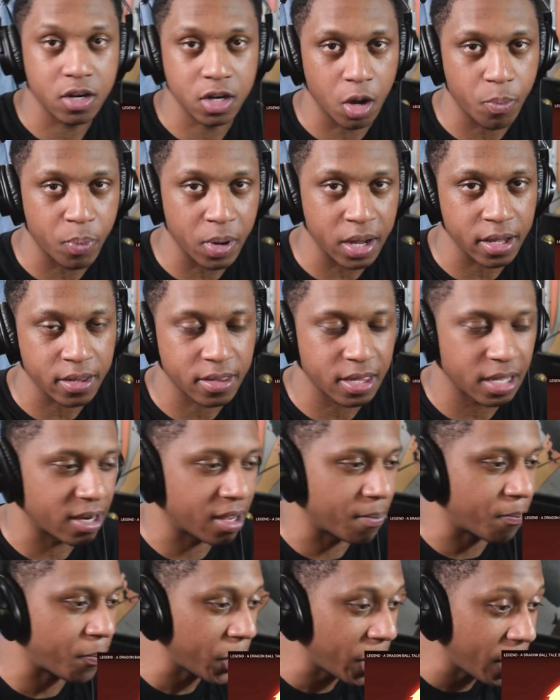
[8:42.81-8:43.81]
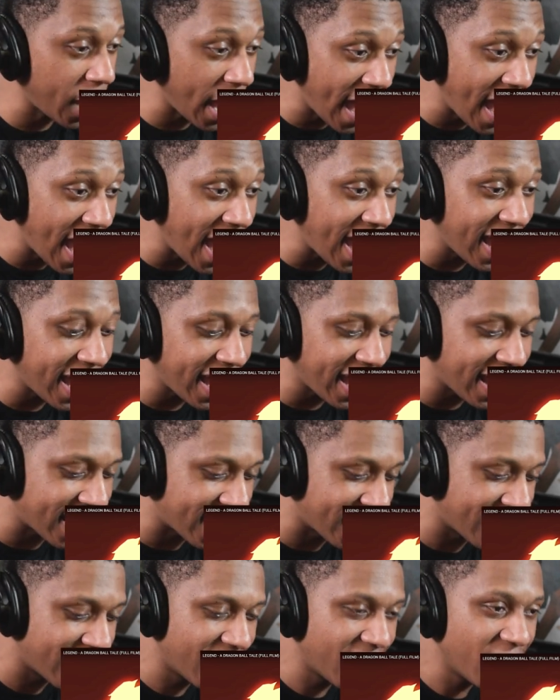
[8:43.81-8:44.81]
No pun intended. But
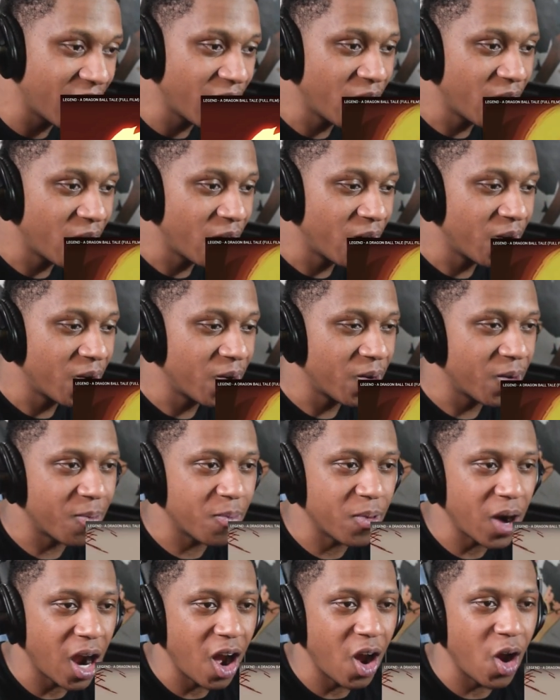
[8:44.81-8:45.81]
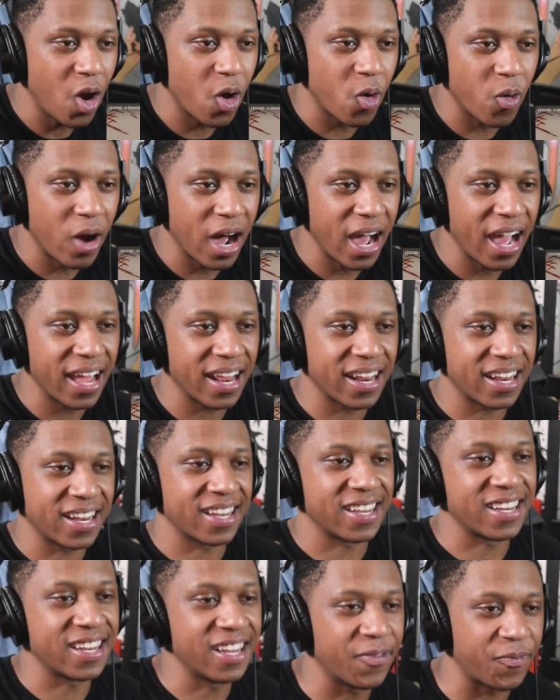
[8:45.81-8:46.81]
hey, bro, what
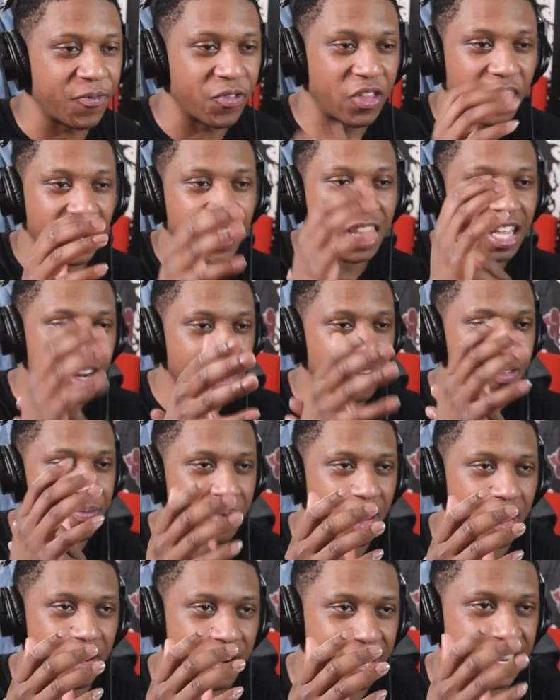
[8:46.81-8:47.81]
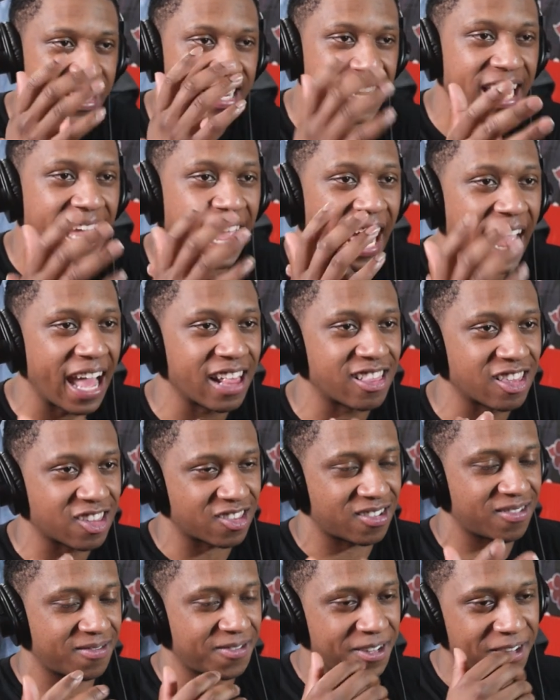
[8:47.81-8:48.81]
the the little bro nigga head?
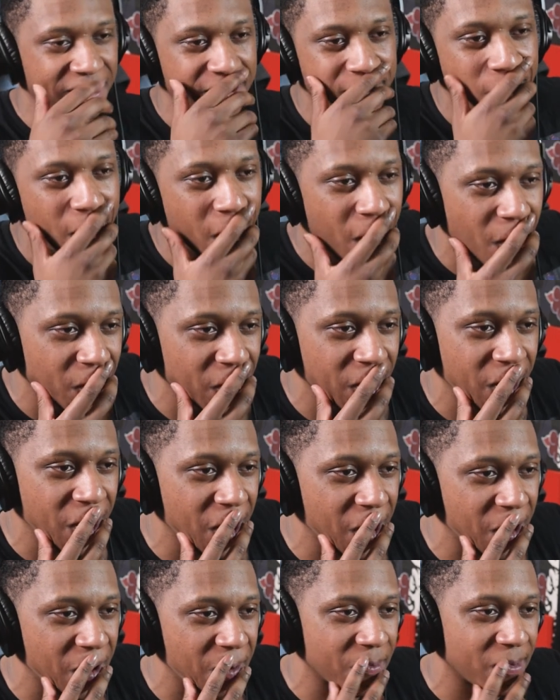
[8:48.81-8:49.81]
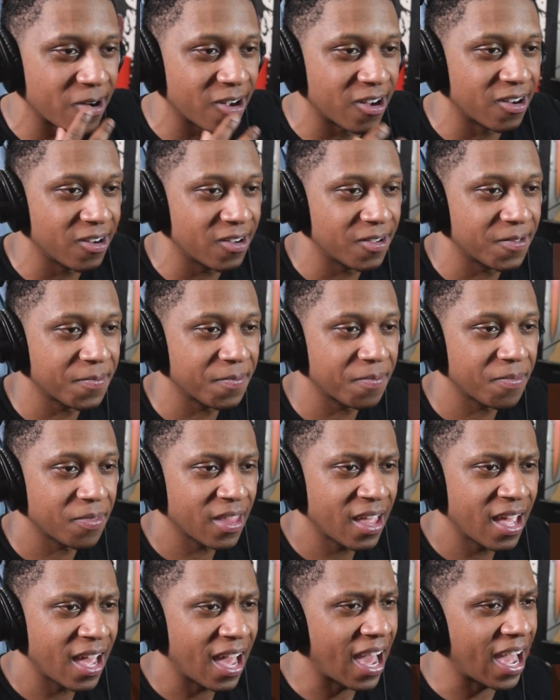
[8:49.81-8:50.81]
Hold on, bro.
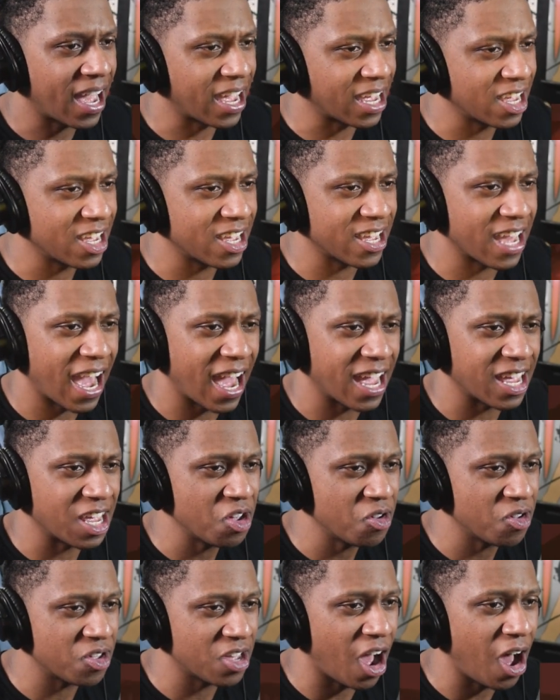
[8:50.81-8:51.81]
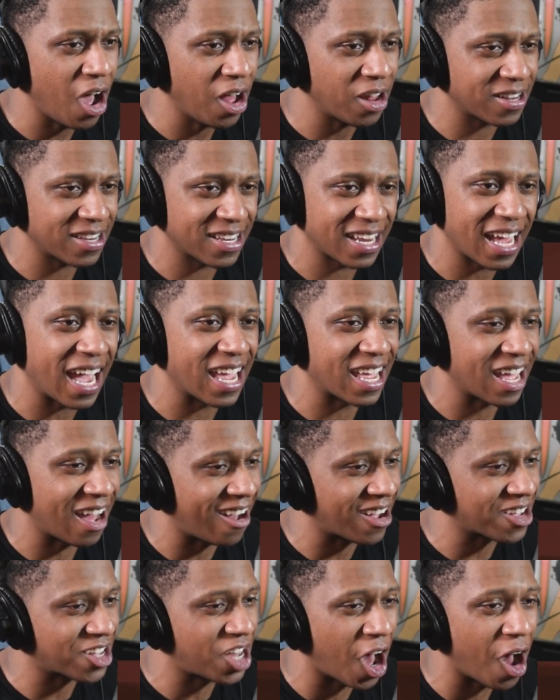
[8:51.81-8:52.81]
Hey, hey, you y'all, hey
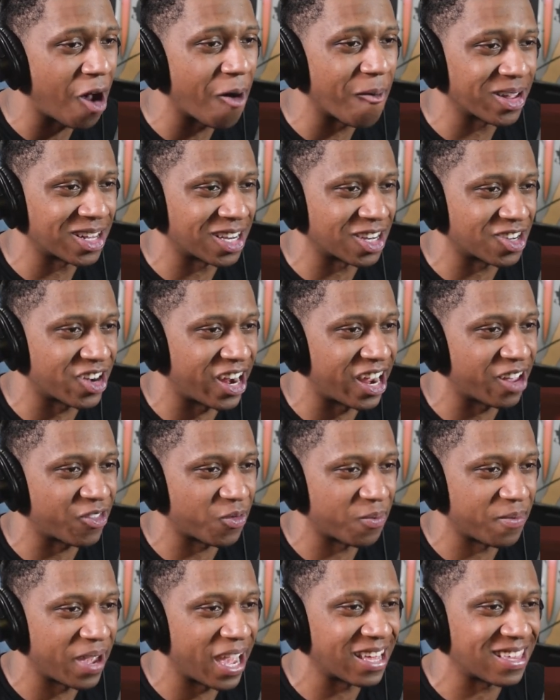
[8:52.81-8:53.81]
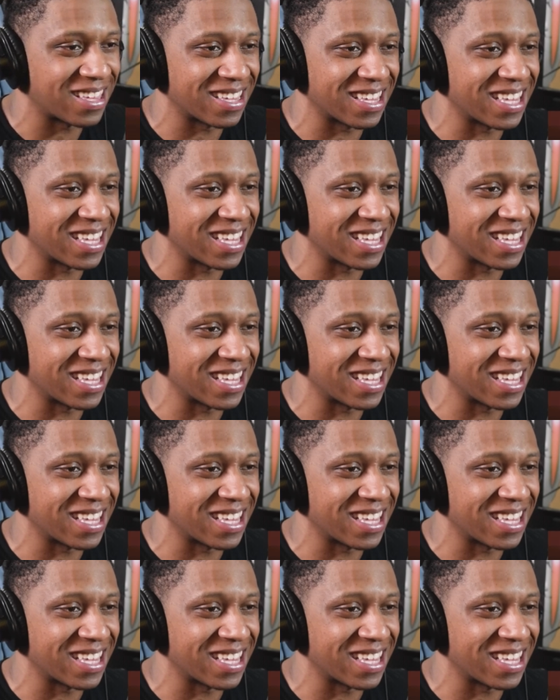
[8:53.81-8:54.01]
y'all co with the transformation,